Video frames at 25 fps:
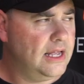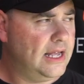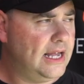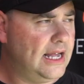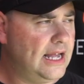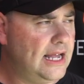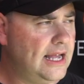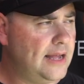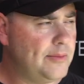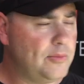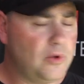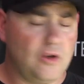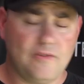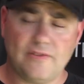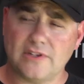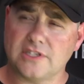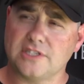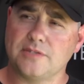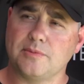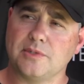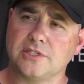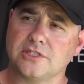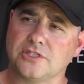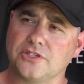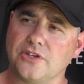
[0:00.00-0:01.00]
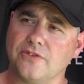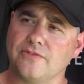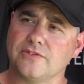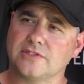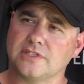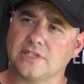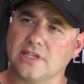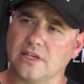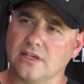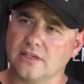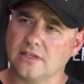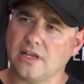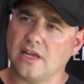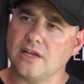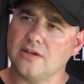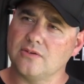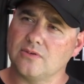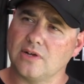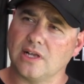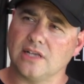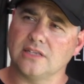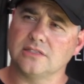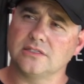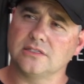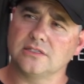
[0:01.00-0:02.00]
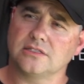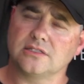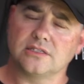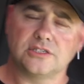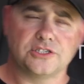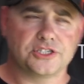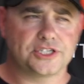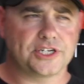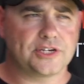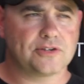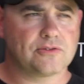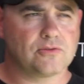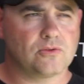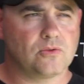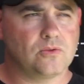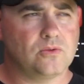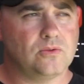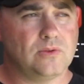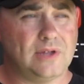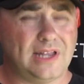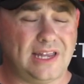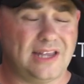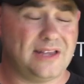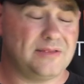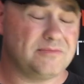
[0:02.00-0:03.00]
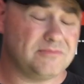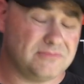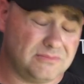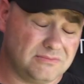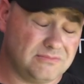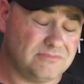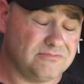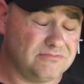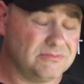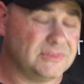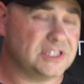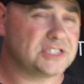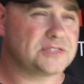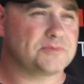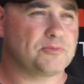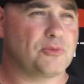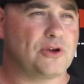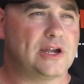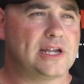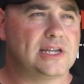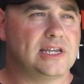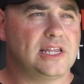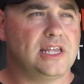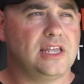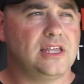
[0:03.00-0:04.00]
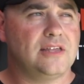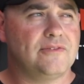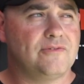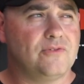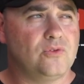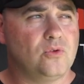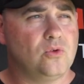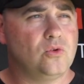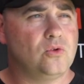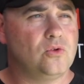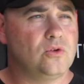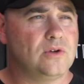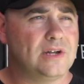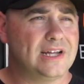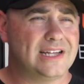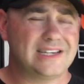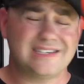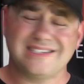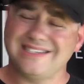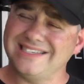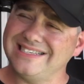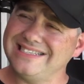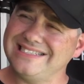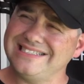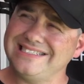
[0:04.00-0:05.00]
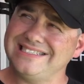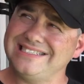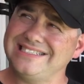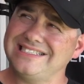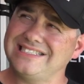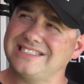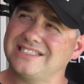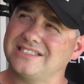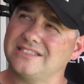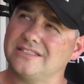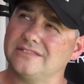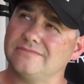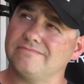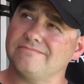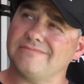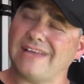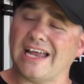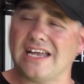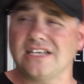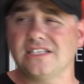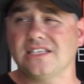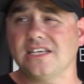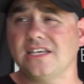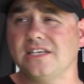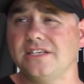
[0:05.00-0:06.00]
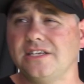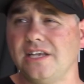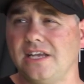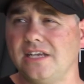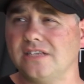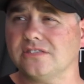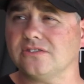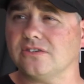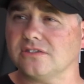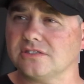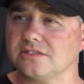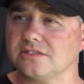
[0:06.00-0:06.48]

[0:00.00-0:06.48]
Um, I've actually been servicing nail guns in general and this brand here for at least 18 years, I